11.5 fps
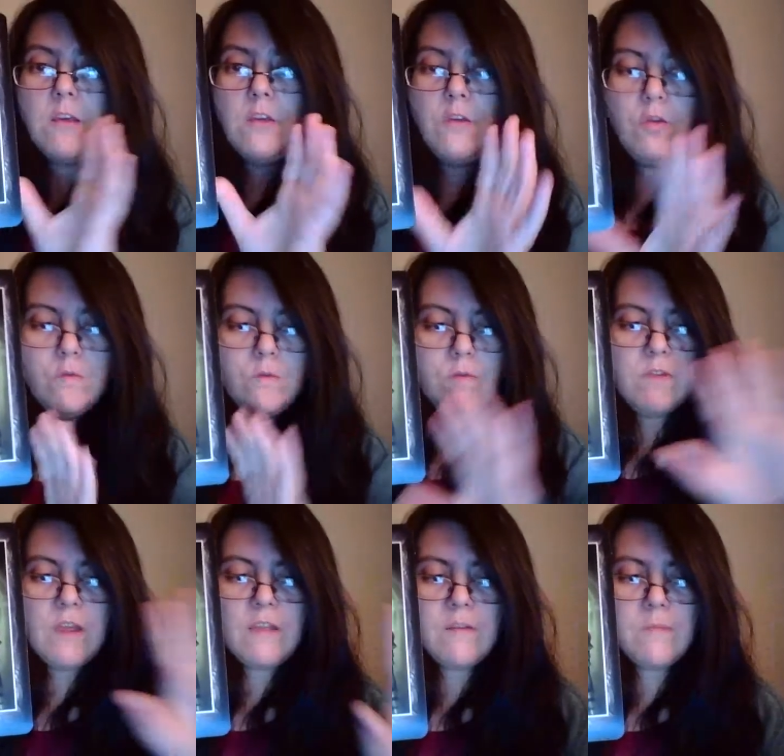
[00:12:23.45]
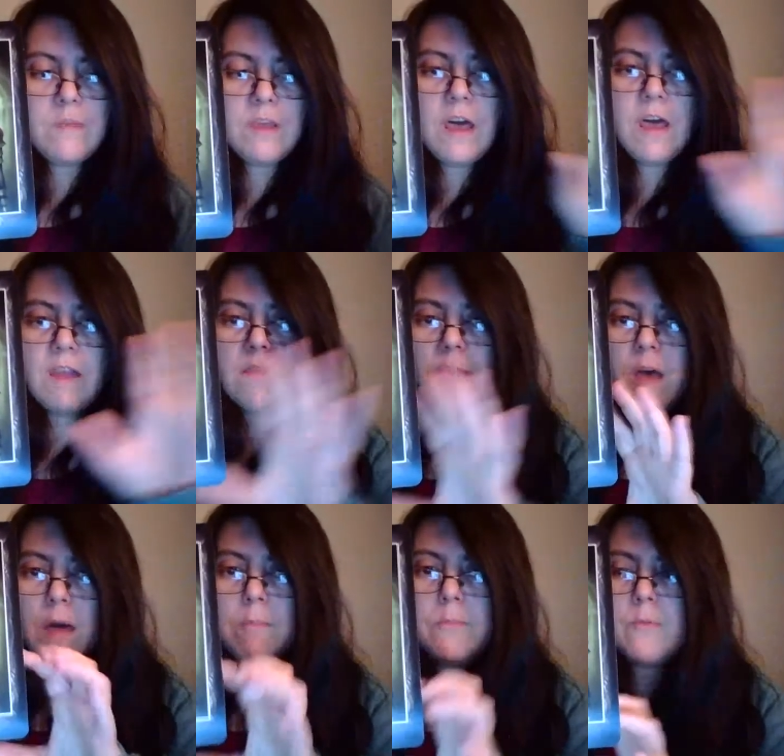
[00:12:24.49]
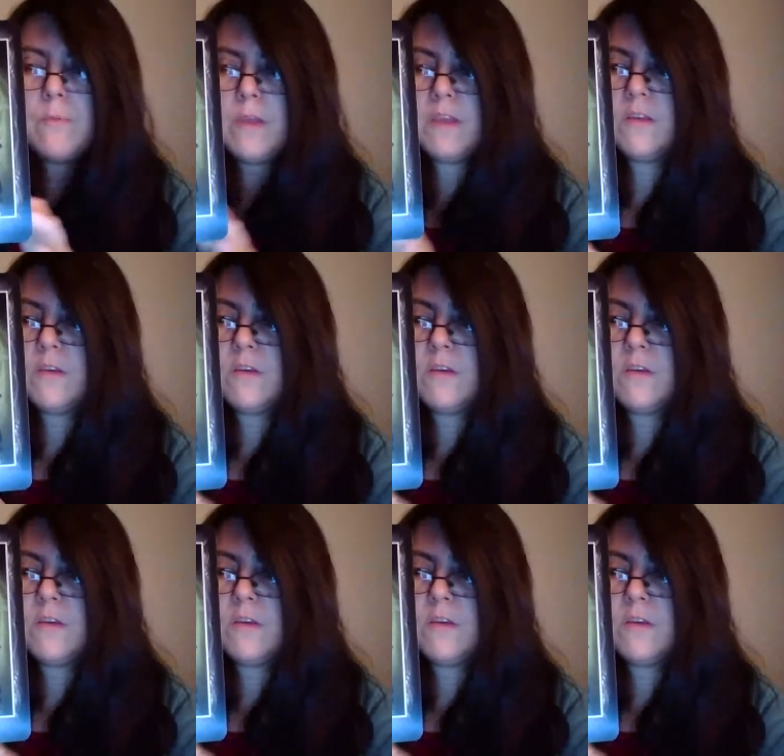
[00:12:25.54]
you set something up, but